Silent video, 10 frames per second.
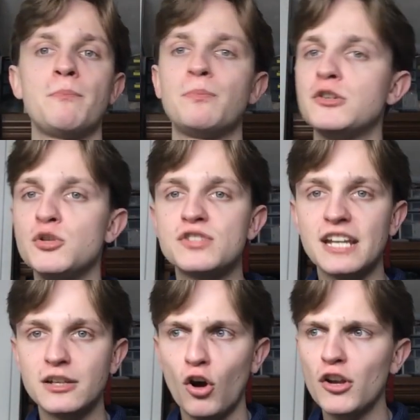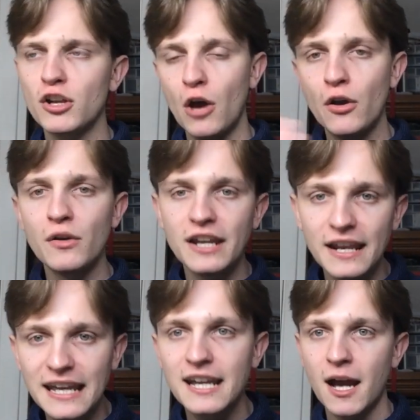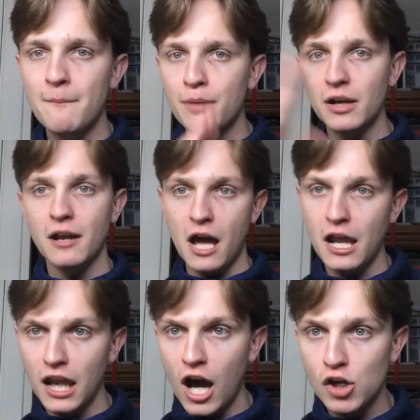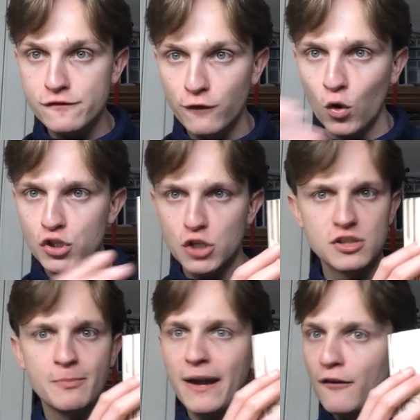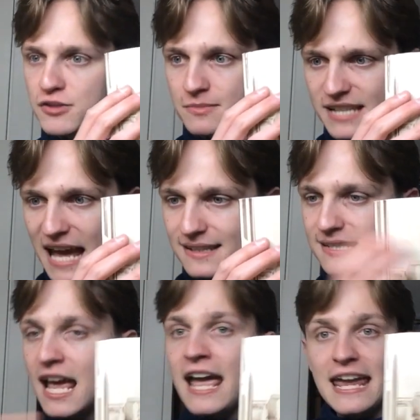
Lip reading: producing not only an income but a large fortune to pay off some debts.